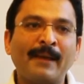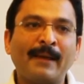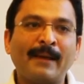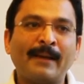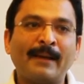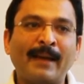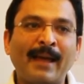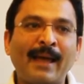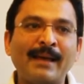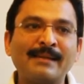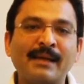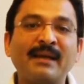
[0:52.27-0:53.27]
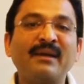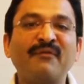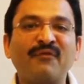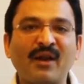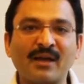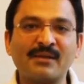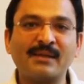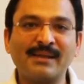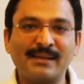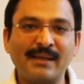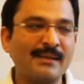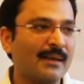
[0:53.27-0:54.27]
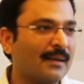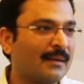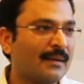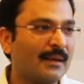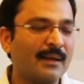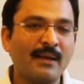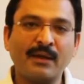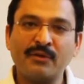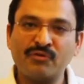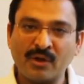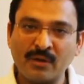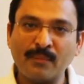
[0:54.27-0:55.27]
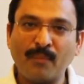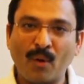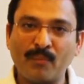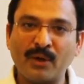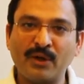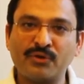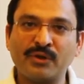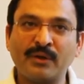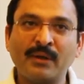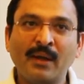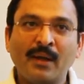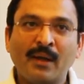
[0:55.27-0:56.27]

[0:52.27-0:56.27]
as a reflux disease in the general population.